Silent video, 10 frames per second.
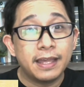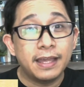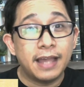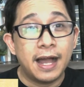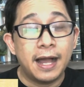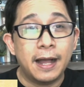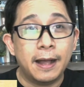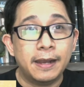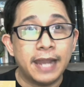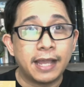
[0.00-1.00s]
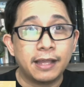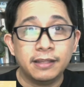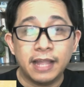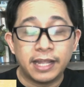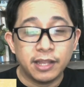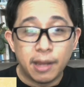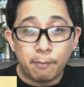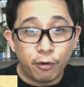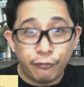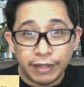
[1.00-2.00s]
Like the
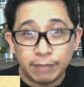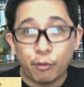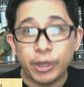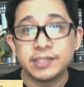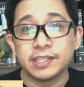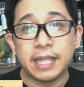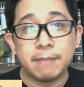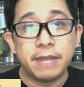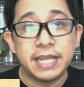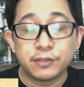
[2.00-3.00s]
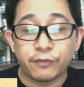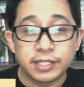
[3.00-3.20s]
number of hit points that I placed.